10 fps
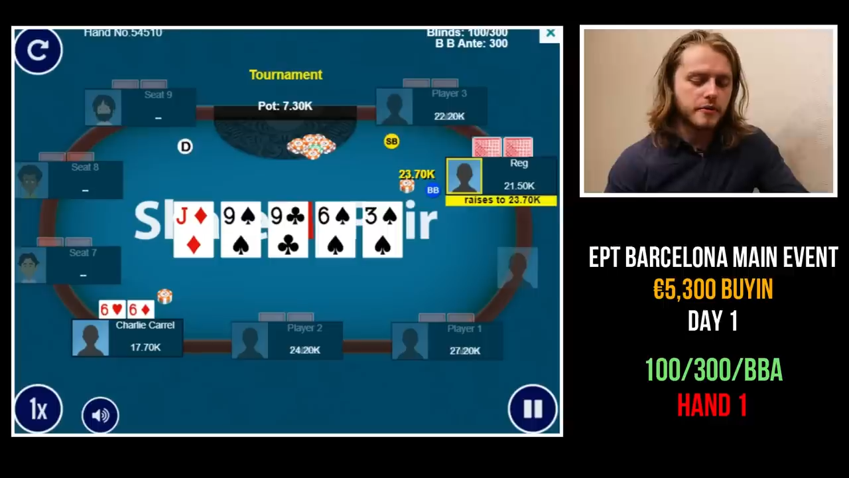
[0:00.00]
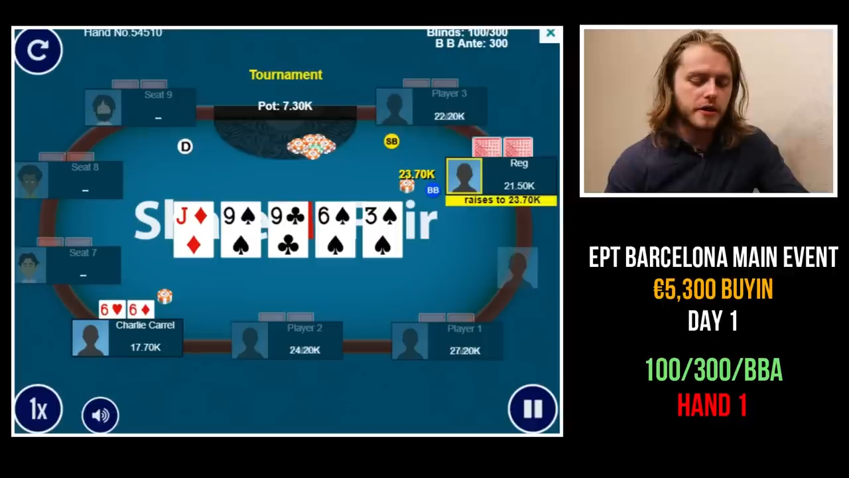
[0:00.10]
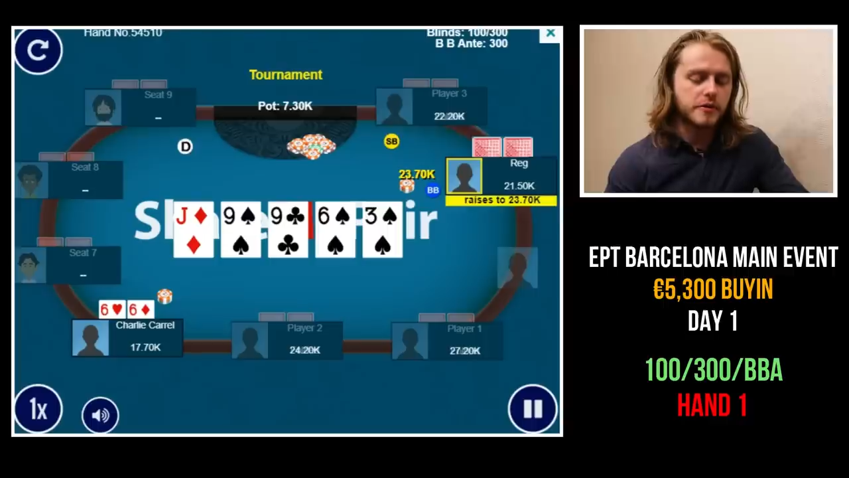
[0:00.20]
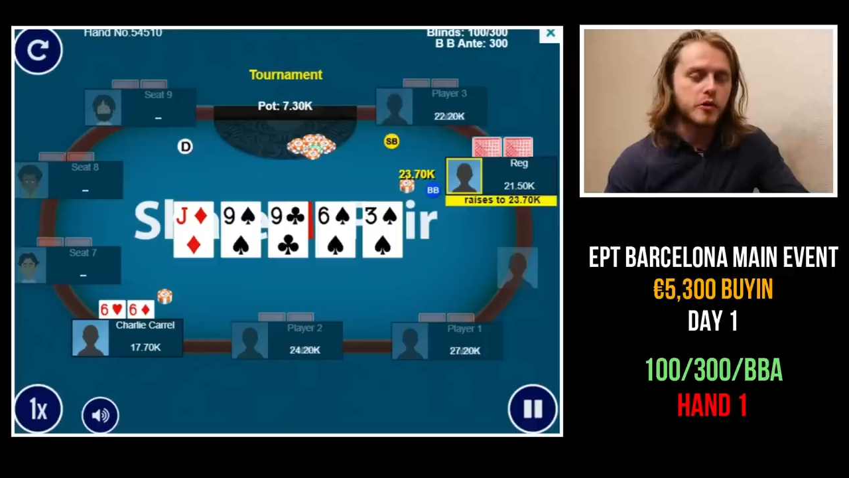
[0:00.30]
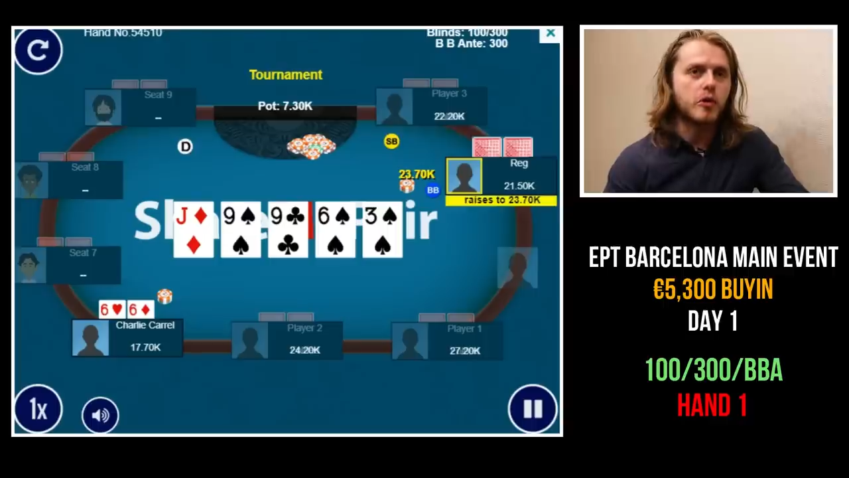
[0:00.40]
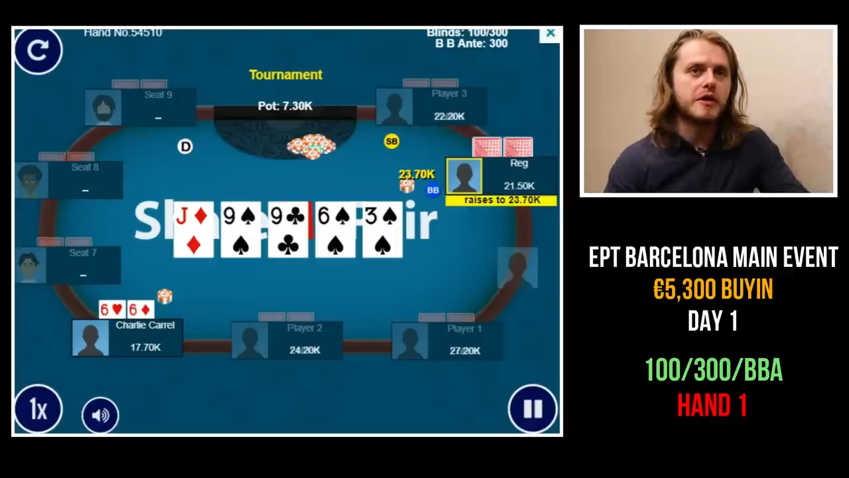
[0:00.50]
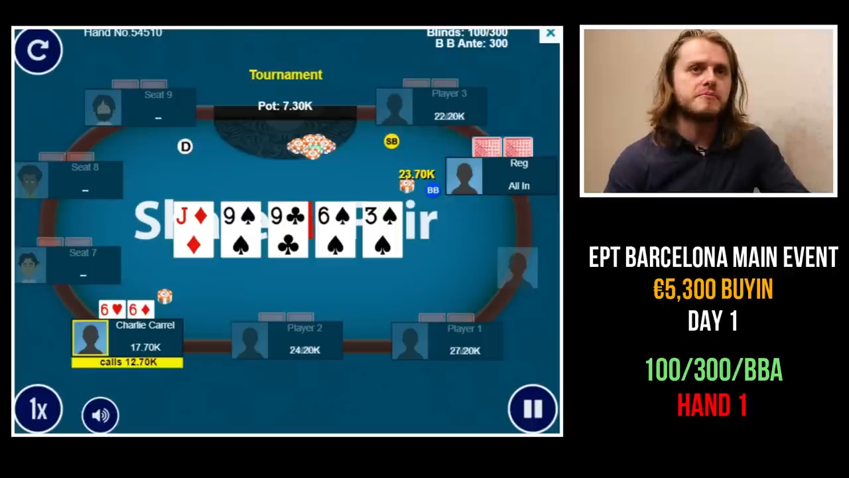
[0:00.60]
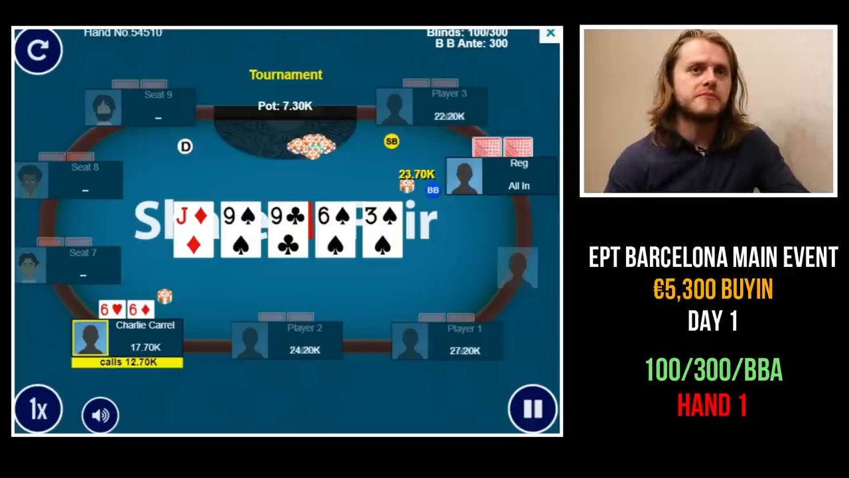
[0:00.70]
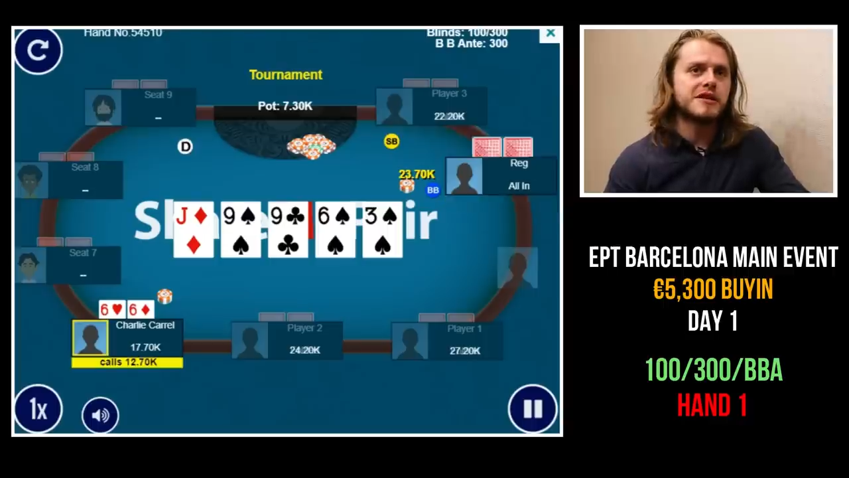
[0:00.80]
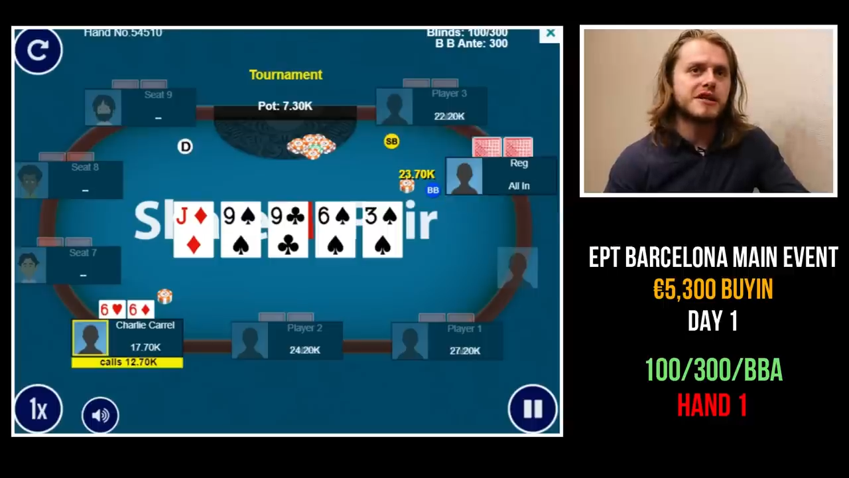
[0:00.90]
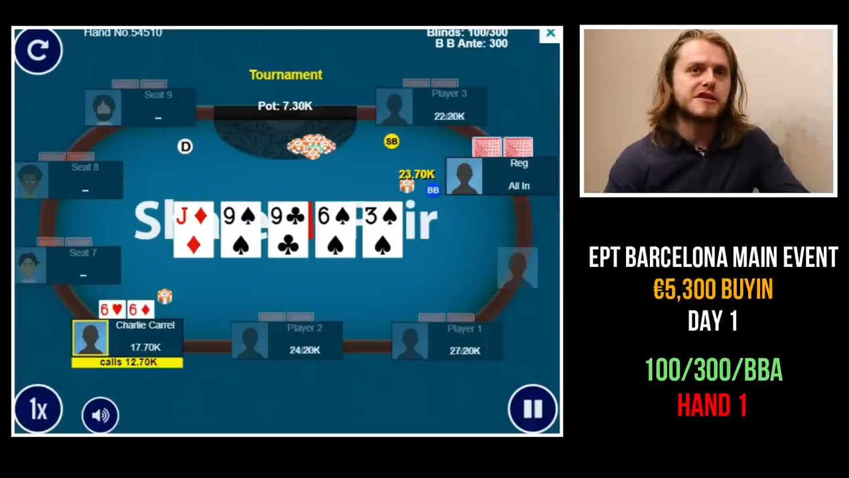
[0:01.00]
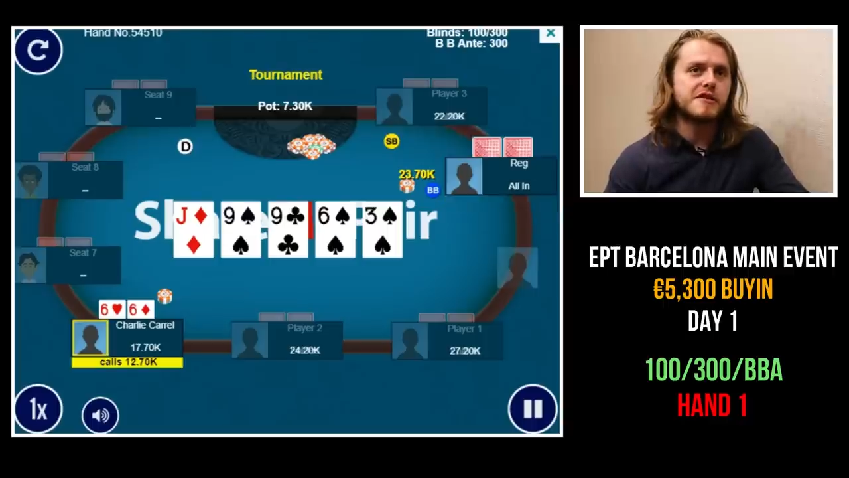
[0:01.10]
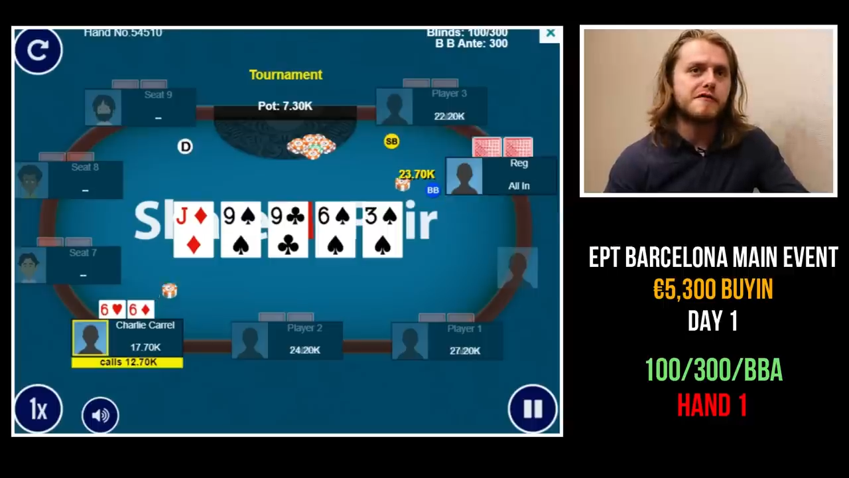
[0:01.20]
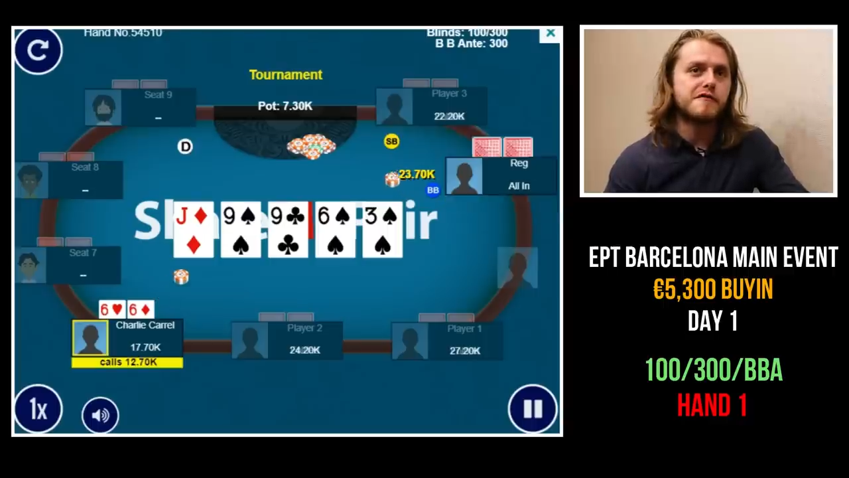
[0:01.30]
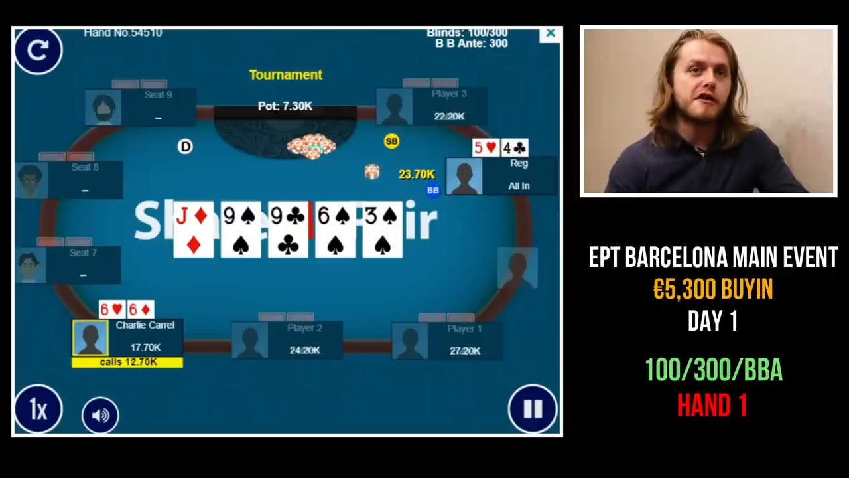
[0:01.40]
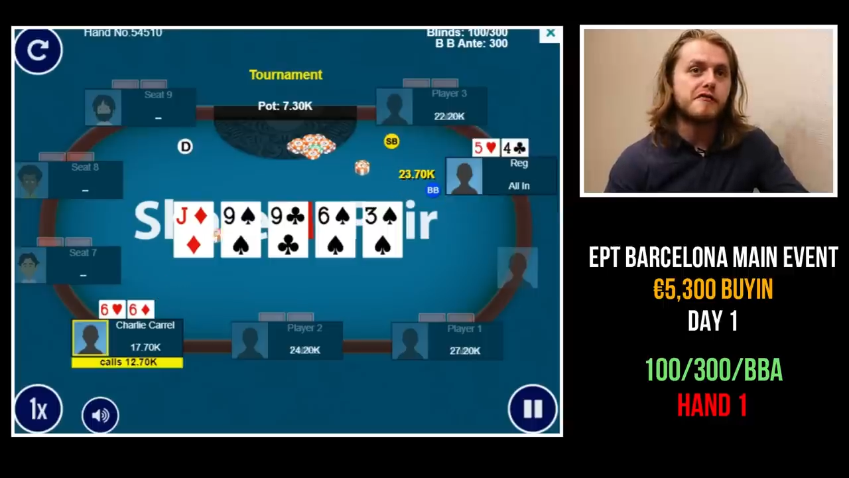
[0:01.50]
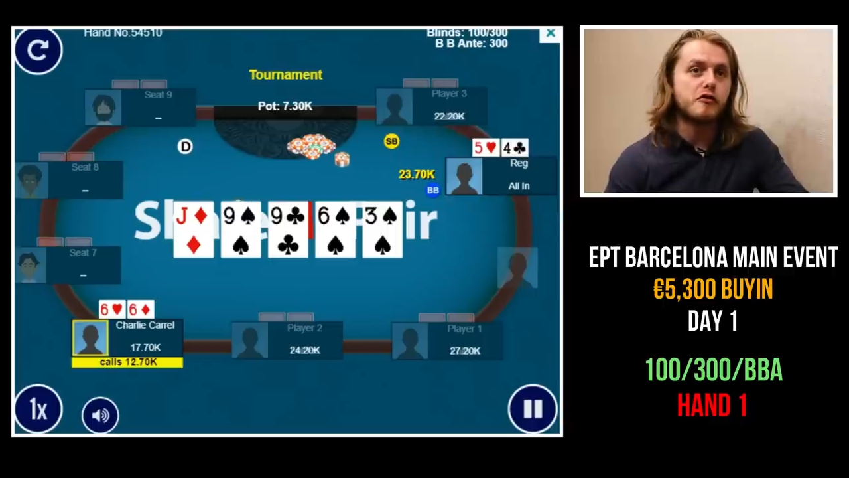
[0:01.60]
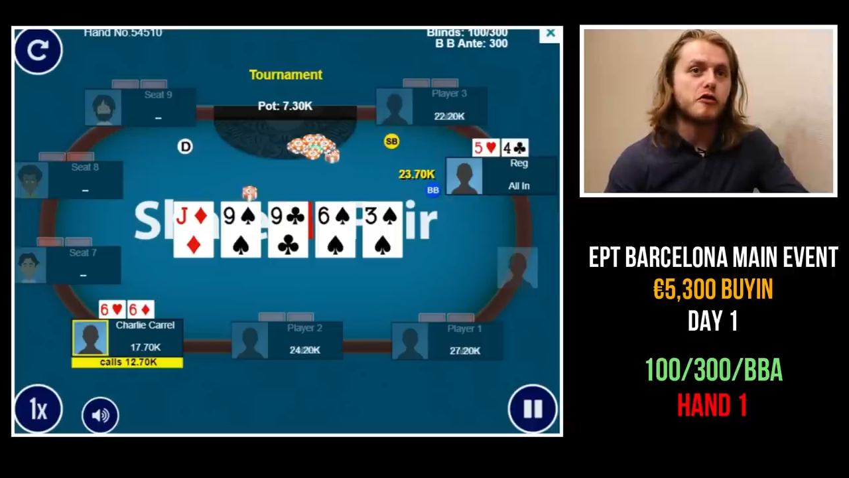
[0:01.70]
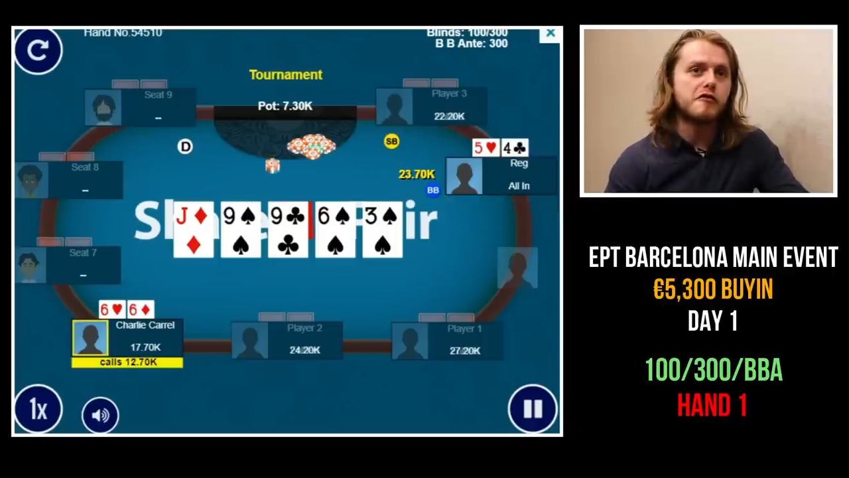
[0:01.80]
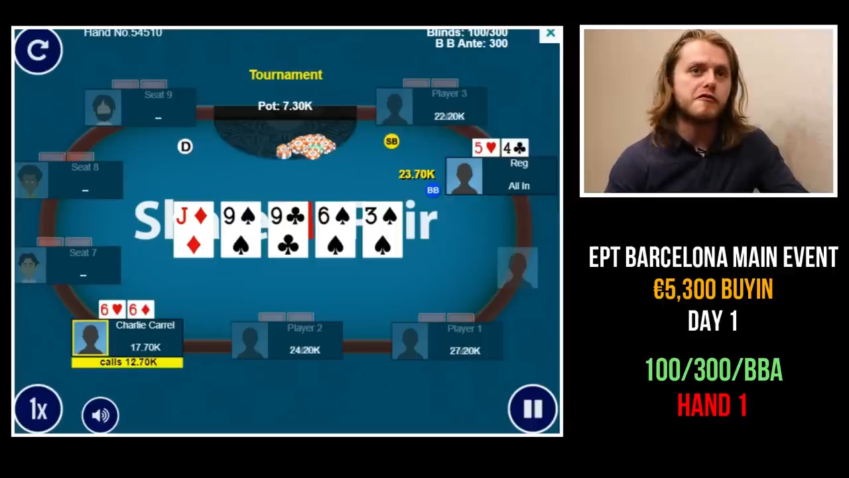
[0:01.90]
We end up calling. He has 5-4
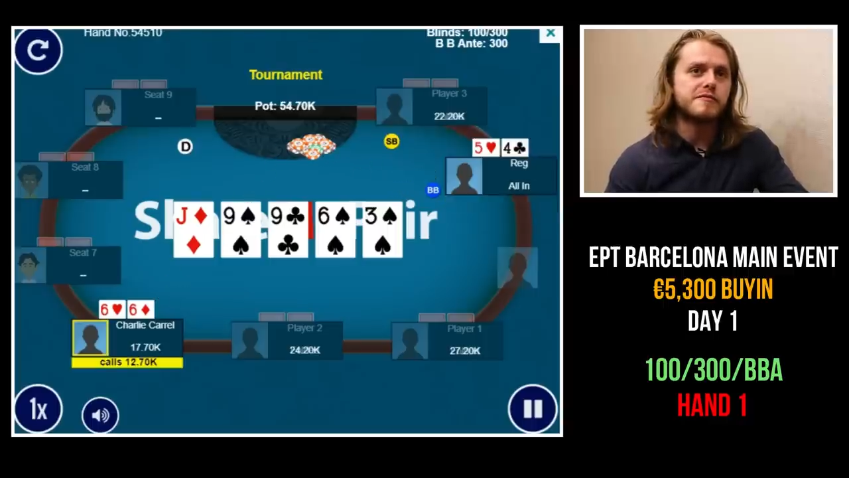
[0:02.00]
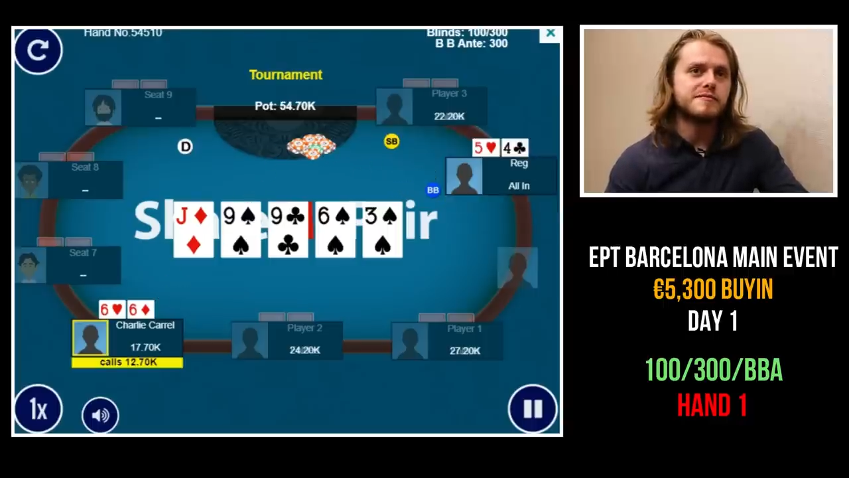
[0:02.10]
off.